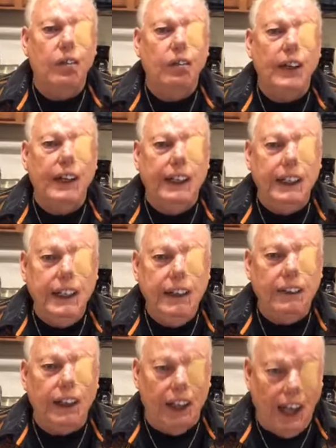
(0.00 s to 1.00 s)
We
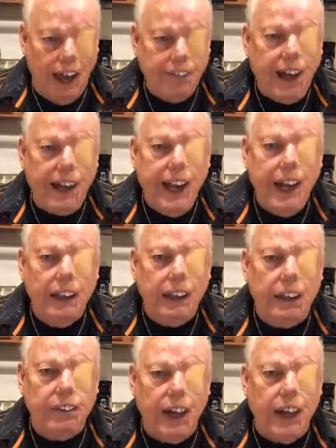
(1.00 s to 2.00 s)
live the life I now
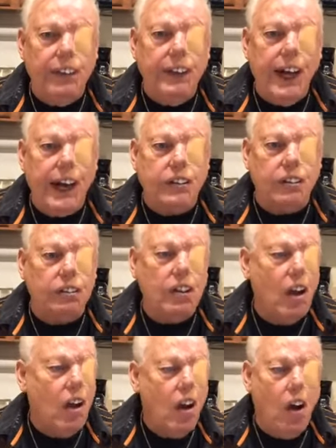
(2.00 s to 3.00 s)
live in the natural.
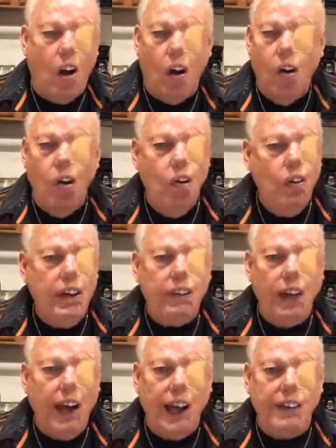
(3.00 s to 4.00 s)
Whole
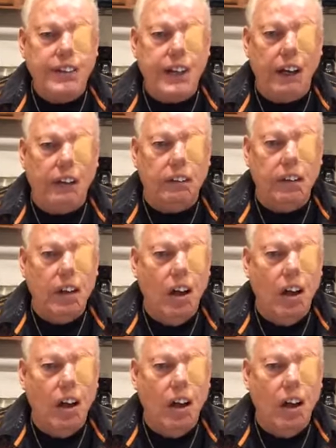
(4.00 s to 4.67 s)
different lifestyle.